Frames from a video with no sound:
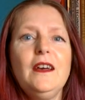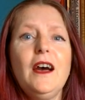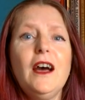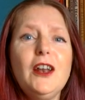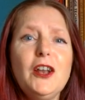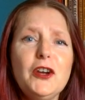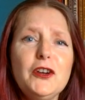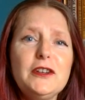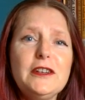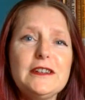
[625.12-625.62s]

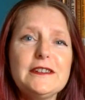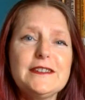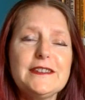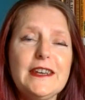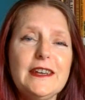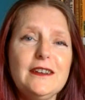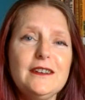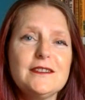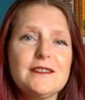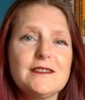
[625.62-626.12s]
Hello, Year
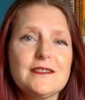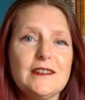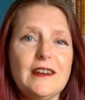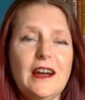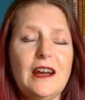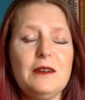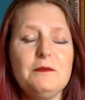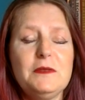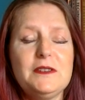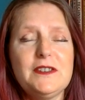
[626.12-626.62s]
6.
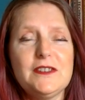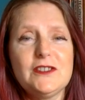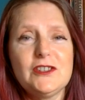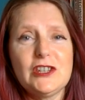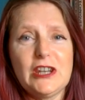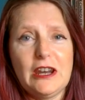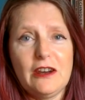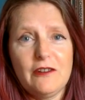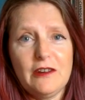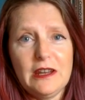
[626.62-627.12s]
I'm Mrs.
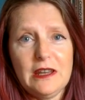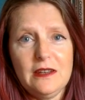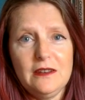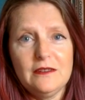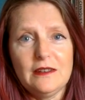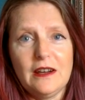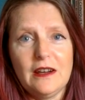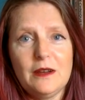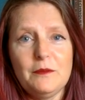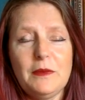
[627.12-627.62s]
Cherry.
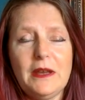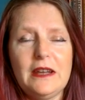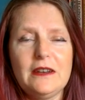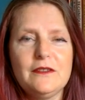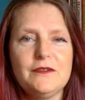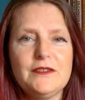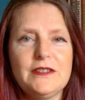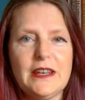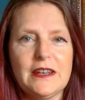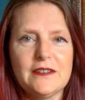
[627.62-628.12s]
I'm head
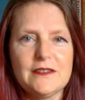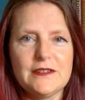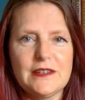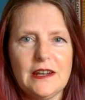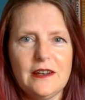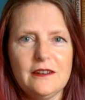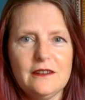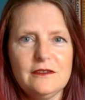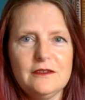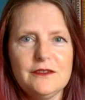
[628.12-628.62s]
of
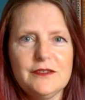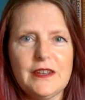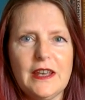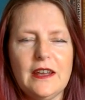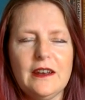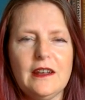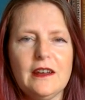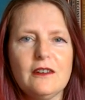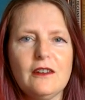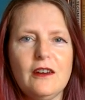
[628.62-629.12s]
textiles
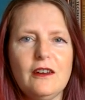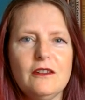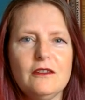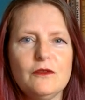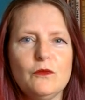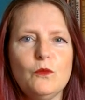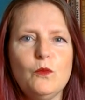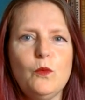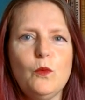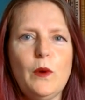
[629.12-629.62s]
and I can't
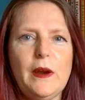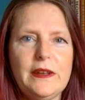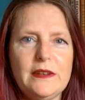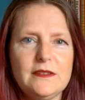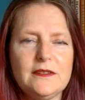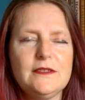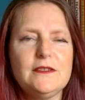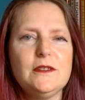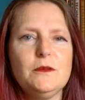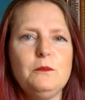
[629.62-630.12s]
wait
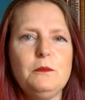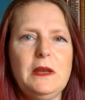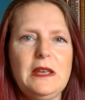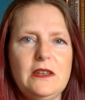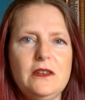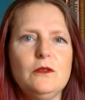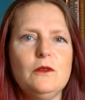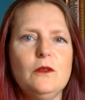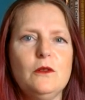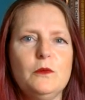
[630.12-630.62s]
to meet
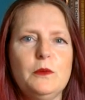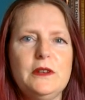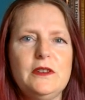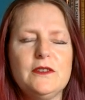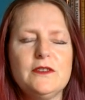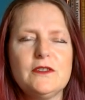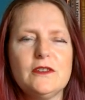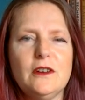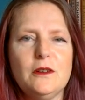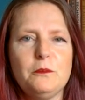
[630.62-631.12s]
you all when you
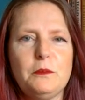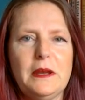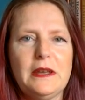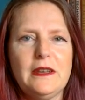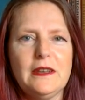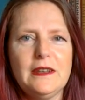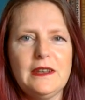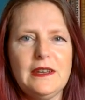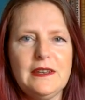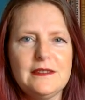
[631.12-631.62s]
start
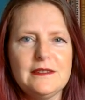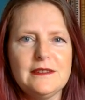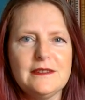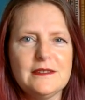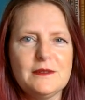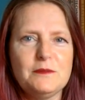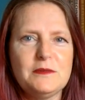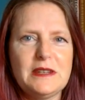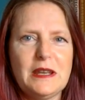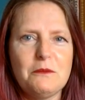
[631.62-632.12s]
Becket Keys in
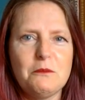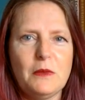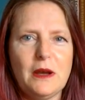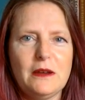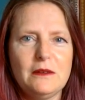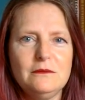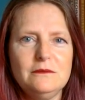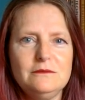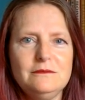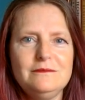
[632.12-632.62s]
September.
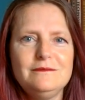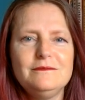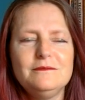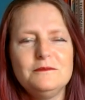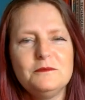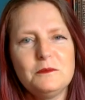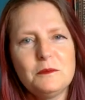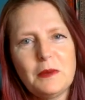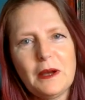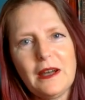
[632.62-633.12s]

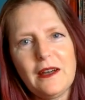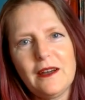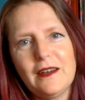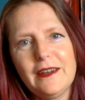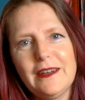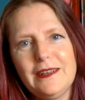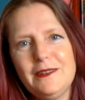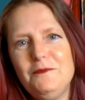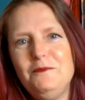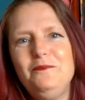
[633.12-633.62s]

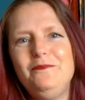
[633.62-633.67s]
Bye.